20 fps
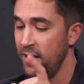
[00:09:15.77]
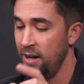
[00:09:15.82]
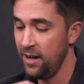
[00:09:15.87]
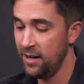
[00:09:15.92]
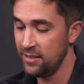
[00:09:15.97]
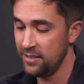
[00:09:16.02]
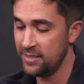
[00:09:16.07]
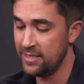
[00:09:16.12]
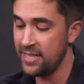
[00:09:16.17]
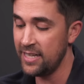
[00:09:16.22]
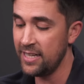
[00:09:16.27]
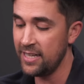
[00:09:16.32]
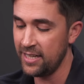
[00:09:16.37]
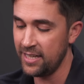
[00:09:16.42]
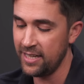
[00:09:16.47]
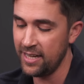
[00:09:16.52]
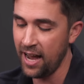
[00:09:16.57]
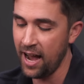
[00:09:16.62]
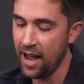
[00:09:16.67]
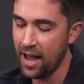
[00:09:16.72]

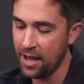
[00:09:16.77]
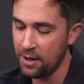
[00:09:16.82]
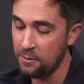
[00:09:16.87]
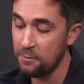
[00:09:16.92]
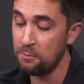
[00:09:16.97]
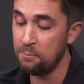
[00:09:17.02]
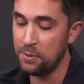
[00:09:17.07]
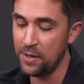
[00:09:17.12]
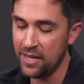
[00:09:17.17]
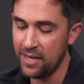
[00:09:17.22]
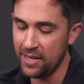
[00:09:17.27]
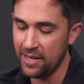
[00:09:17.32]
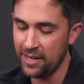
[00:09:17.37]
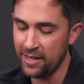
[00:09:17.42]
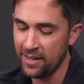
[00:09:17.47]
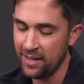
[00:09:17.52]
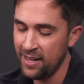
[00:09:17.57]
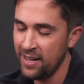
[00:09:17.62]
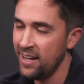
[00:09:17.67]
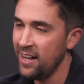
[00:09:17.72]

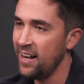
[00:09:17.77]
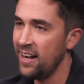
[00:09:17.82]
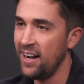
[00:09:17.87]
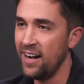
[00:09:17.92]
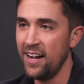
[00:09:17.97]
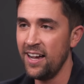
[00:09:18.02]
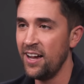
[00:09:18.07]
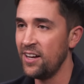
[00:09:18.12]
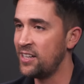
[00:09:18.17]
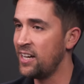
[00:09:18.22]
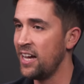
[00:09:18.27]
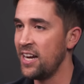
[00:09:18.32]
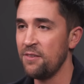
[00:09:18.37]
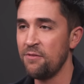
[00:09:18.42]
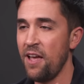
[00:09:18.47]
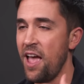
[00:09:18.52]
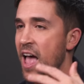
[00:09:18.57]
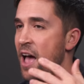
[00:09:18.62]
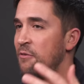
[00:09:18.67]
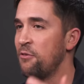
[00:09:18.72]
DEIB, a kind
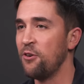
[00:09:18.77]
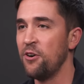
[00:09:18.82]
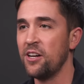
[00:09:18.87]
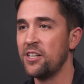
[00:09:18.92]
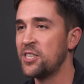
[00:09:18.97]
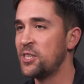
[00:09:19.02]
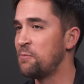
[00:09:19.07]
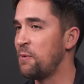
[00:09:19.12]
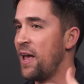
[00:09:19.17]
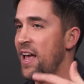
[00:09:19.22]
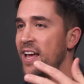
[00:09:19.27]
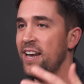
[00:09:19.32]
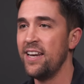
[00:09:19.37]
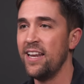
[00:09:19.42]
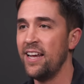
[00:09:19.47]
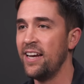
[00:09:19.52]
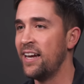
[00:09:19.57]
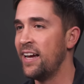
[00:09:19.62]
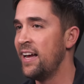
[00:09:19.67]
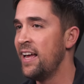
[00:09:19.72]
of
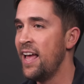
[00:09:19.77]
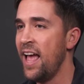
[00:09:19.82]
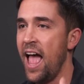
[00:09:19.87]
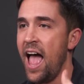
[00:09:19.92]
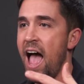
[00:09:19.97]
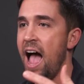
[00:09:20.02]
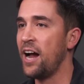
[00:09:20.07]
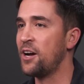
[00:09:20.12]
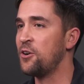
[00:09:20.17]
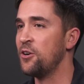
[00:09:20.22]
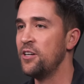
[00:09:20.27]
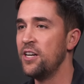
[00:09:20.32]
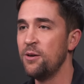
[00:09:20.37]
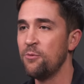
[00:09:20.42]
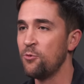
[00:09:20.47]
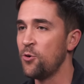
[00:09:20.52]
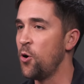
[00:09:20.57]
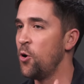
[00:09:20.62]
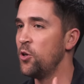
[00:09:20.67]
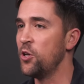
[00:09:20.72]
ever-expanding
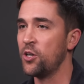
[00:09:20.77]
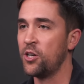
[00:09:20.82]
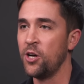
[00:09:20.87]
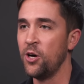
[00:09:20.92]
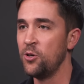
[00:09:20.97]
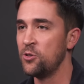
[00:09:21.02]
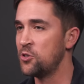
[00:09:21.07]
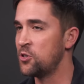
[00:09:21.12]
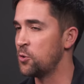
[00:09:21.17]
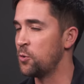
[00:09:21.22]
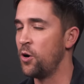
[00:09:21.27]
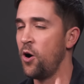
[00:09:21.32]
acronym roller coaster.